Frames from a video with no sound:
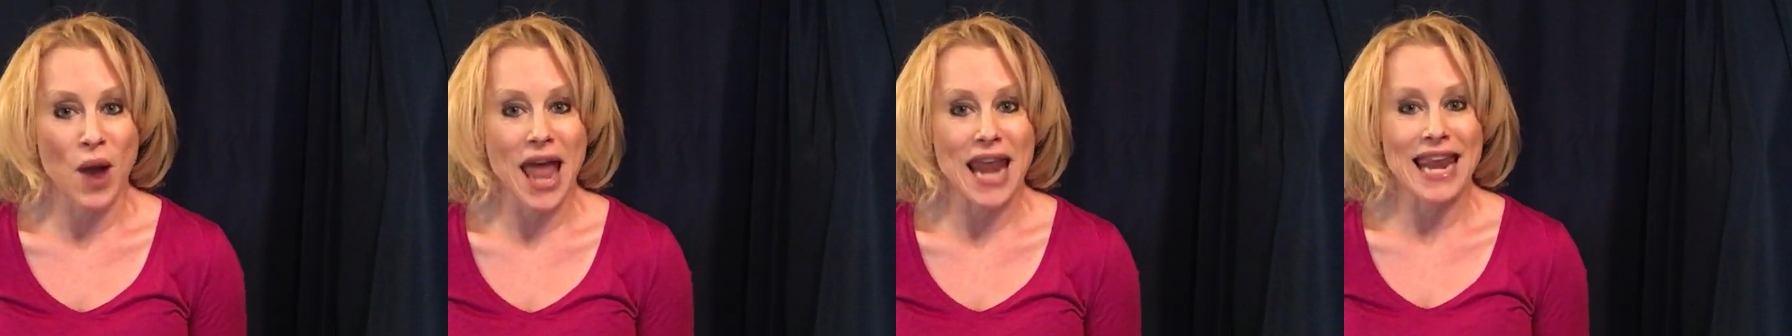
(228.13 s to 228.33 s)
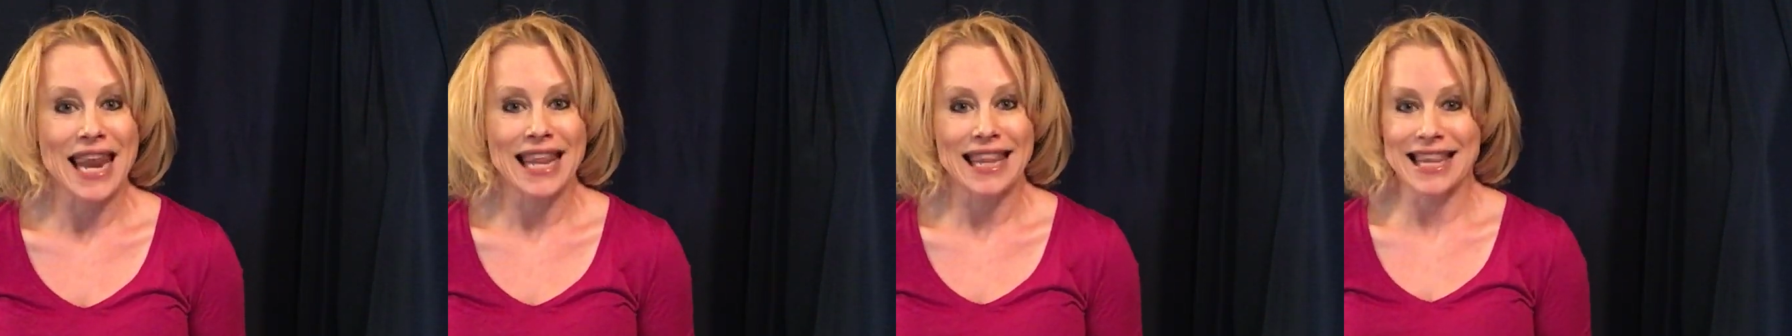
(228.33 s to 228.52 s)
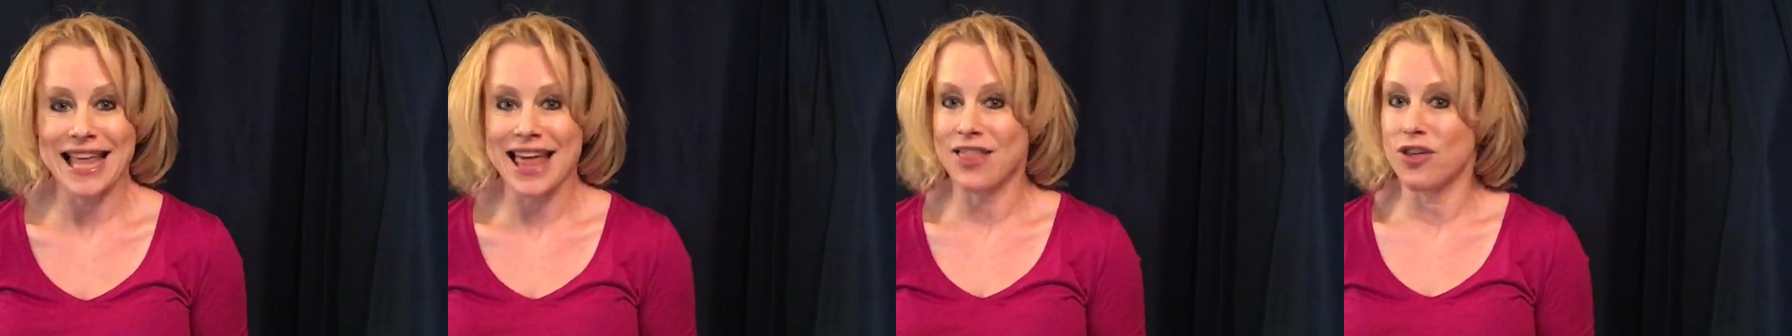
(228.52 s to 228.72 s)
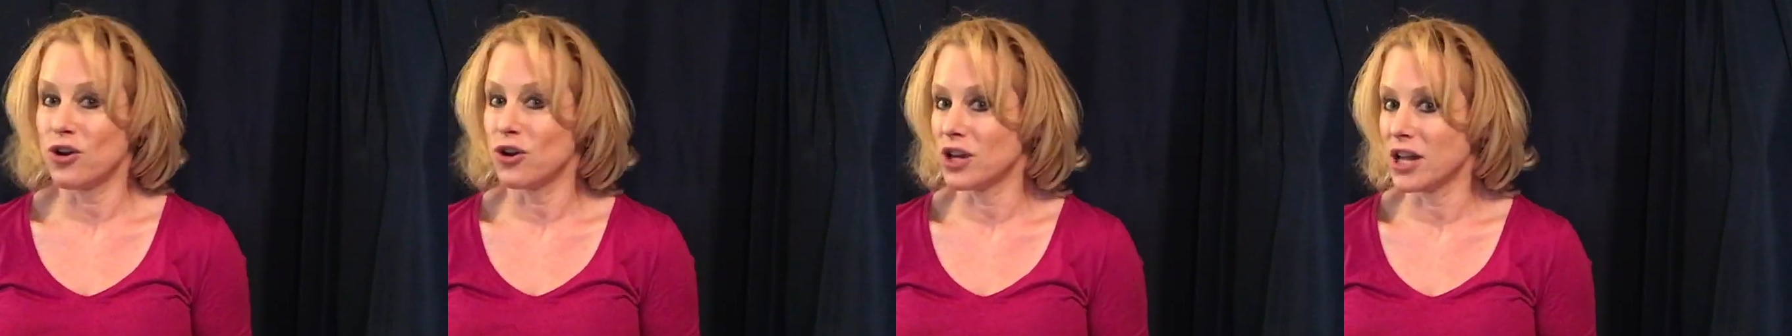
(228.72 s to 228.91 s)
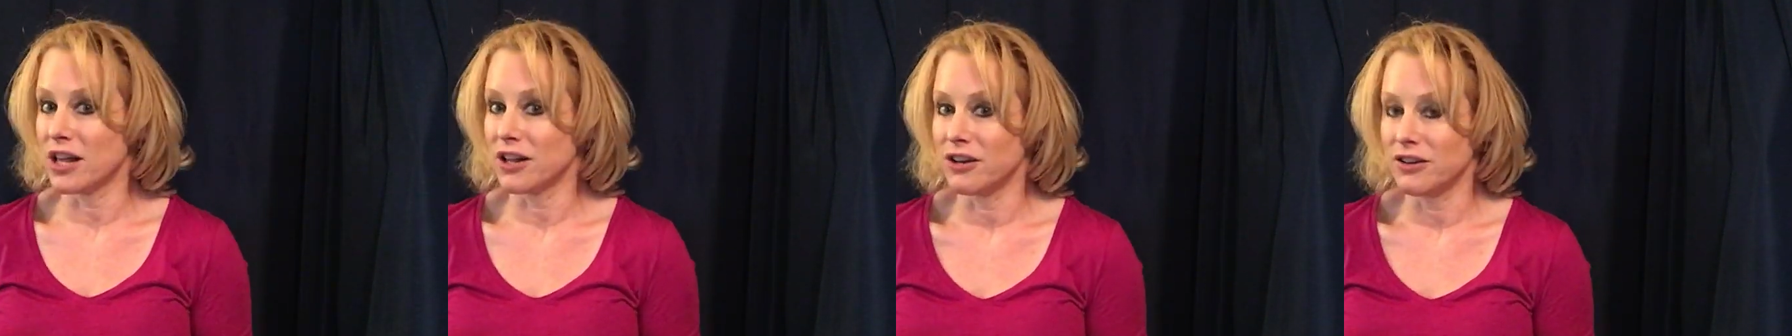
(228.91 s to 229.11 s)
red
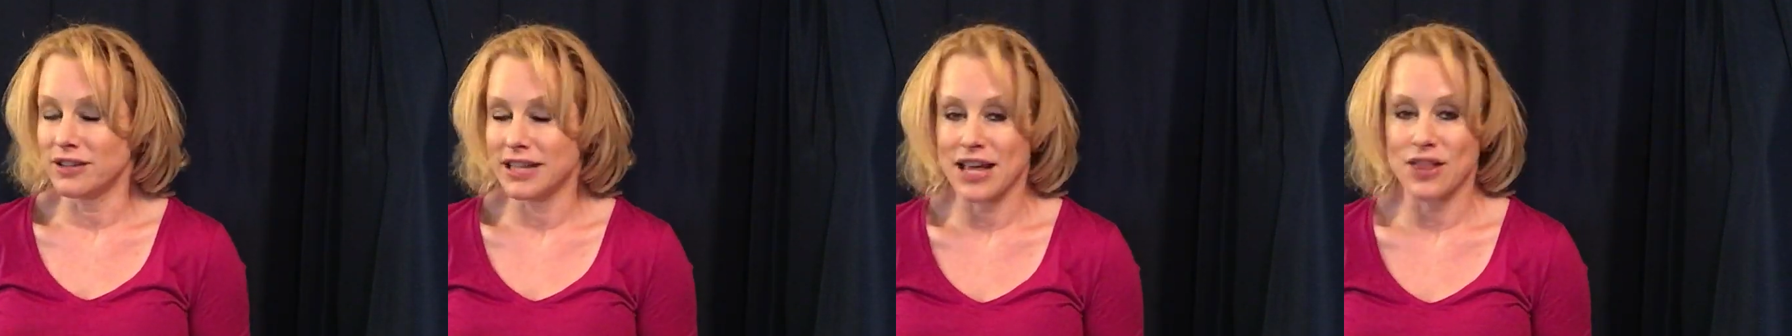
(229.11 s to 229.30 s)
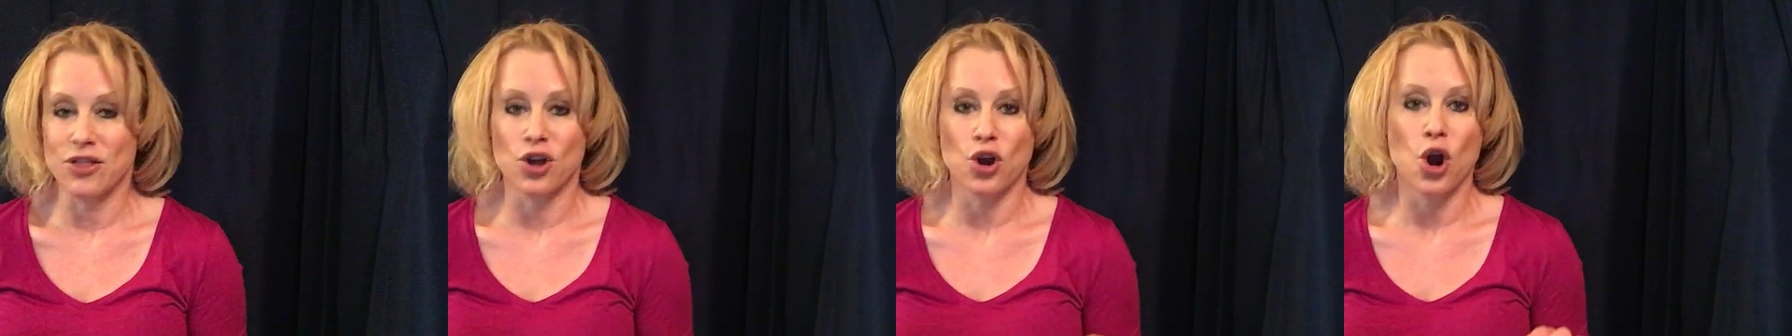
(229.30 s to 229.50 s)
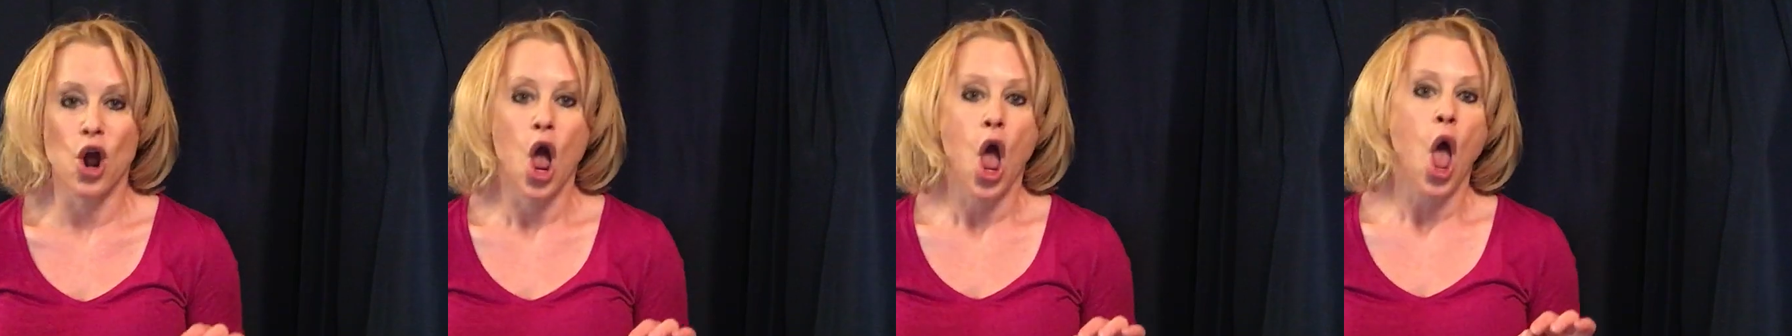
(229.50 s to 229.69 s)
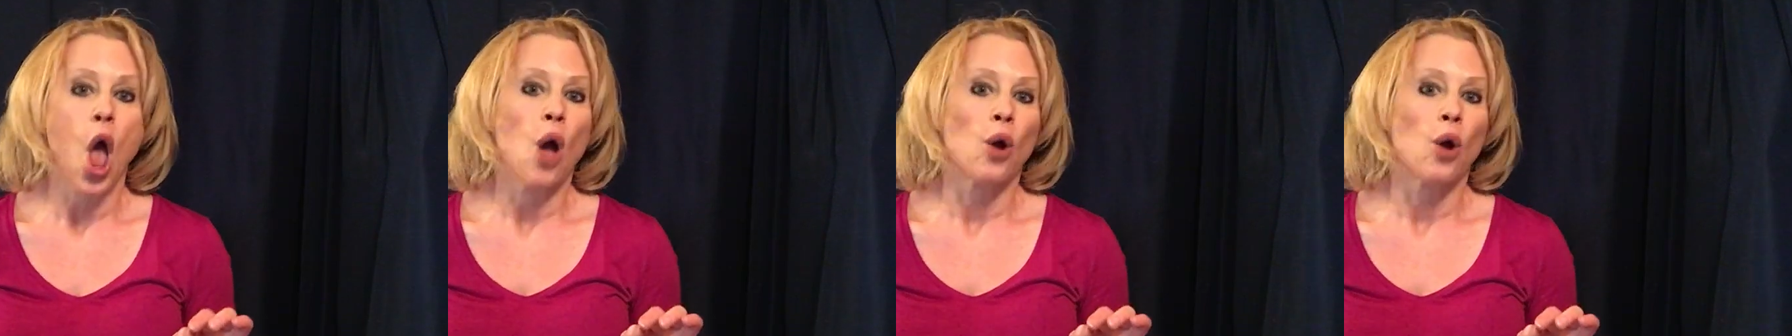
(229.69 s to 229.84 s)
leather, yellow leather,